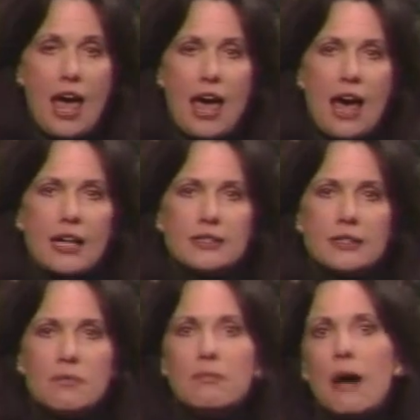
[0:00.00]

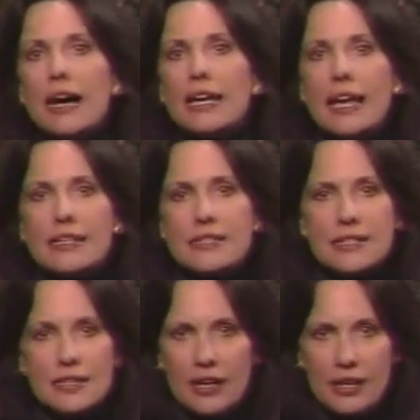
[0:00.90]
And my guest
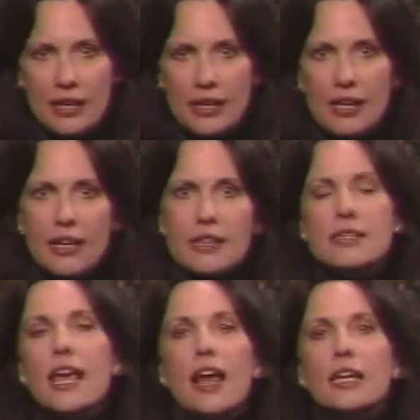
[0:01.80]
tonight is
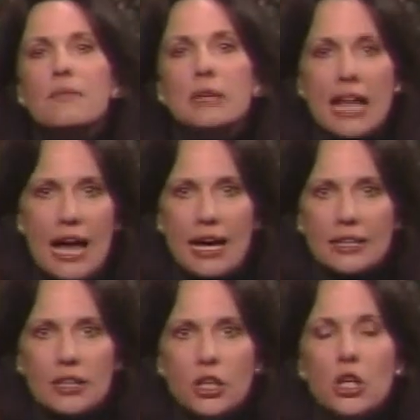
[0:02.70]
Kelly
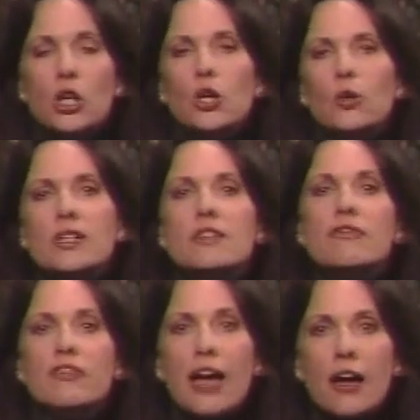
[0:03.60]
Black, who is the
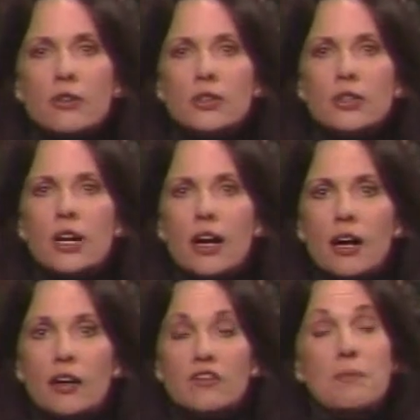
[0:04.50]
founder
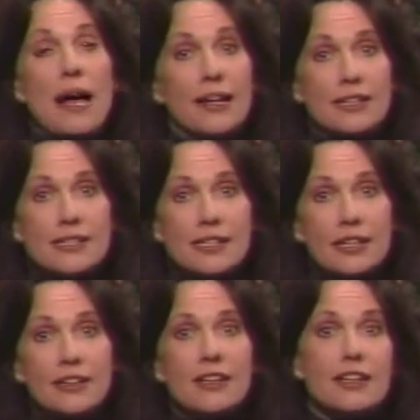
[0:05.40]
of
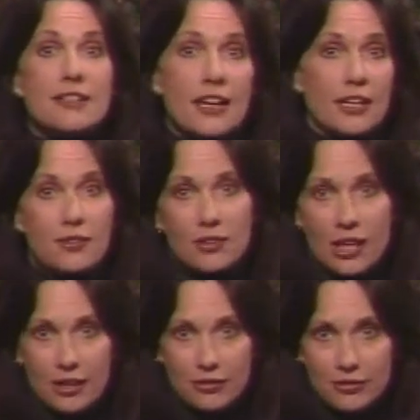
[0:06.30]
Balancing the Executive
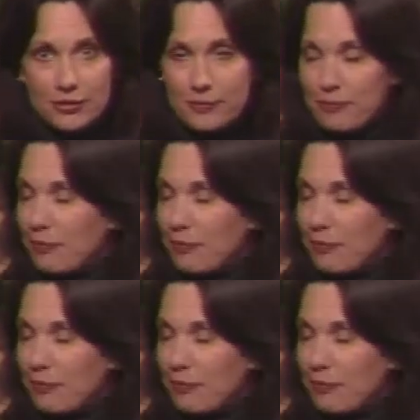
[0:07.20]
Life.